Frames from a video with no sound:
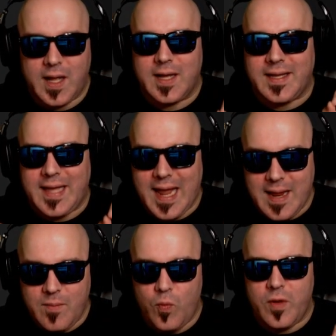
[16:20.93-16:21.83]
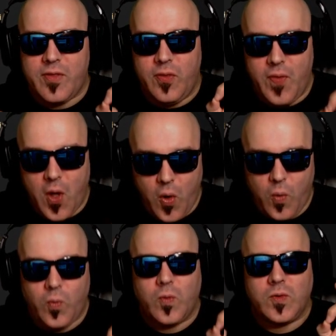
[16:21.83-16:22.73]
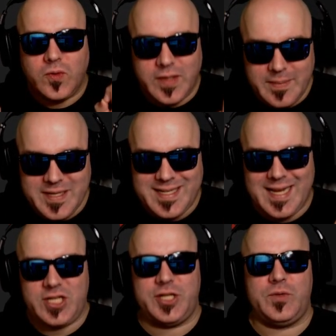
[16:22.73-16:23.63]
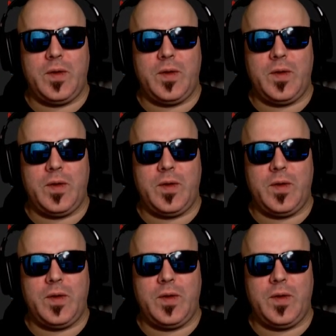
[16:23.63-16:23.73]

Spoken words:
a game with no limitations.